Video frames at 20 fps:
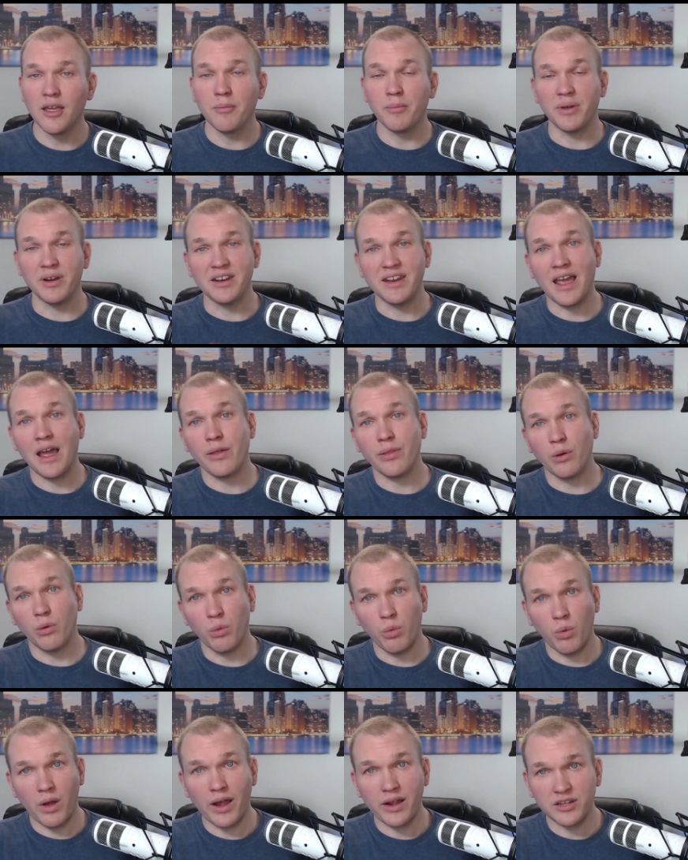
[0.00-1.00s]
But now the
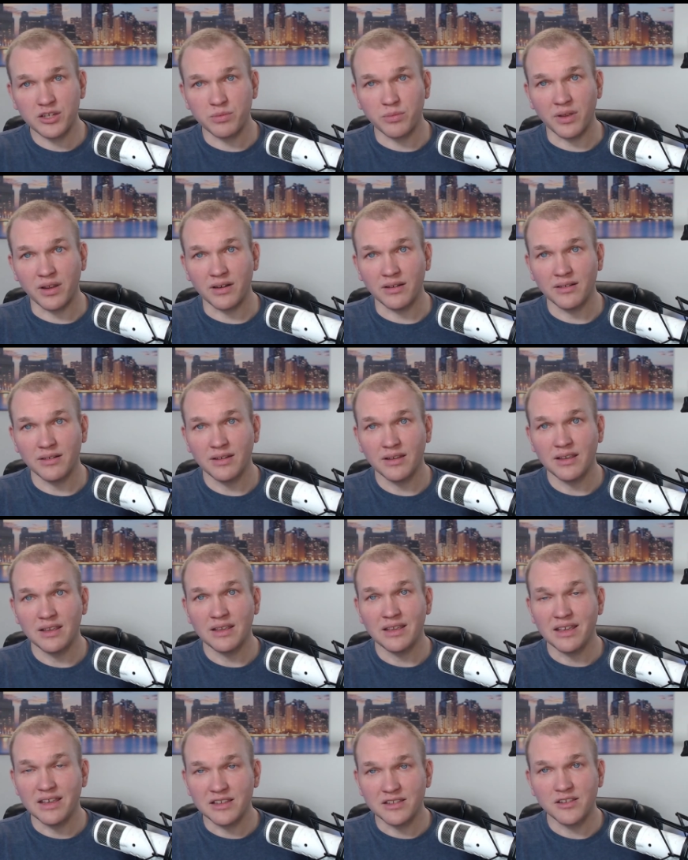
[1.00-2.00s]
watchman
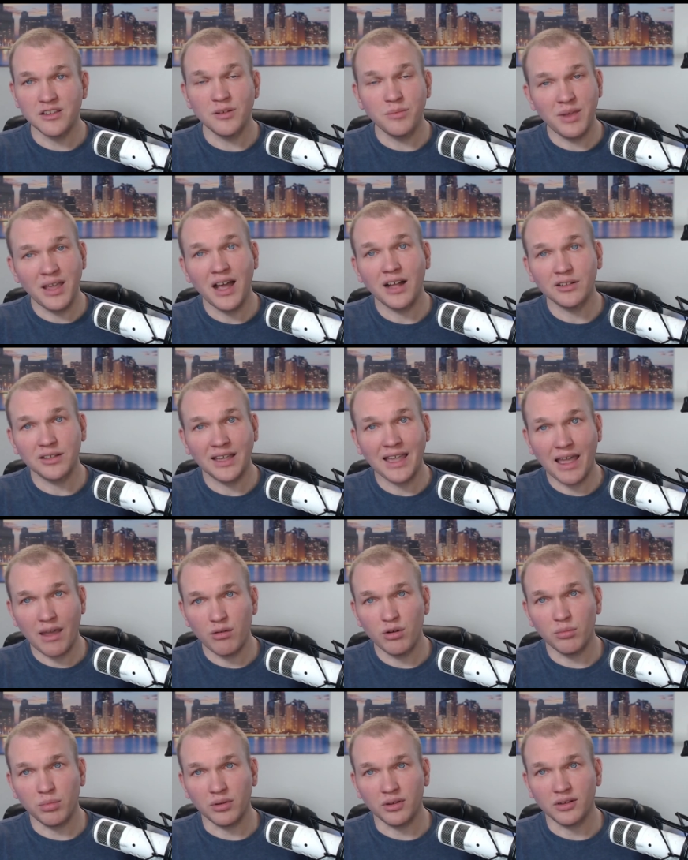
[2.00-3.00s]
is going to be held
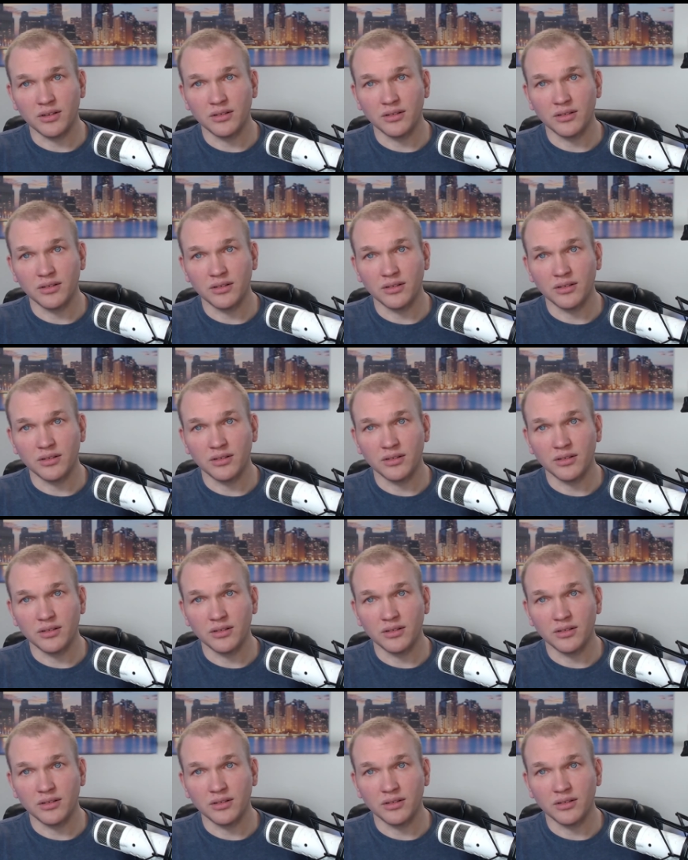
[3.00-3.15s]
accountable,